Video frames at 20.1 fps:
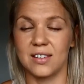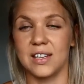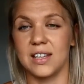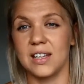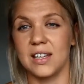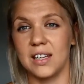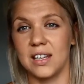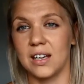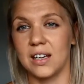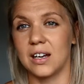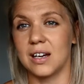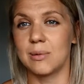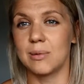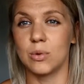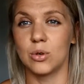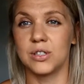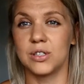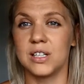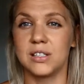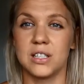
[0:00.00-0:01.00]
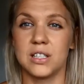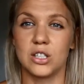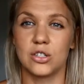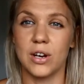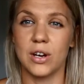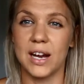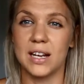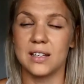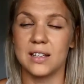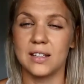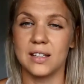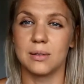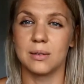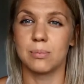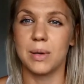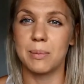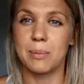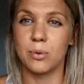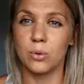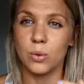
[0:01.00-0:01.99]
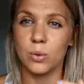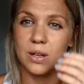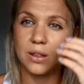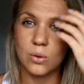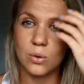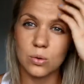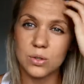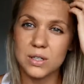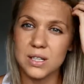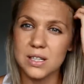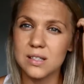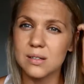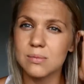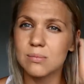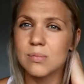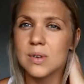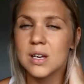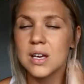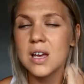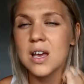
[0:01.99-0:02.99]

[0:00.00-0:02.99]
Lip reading: the autistic traits in people with autism.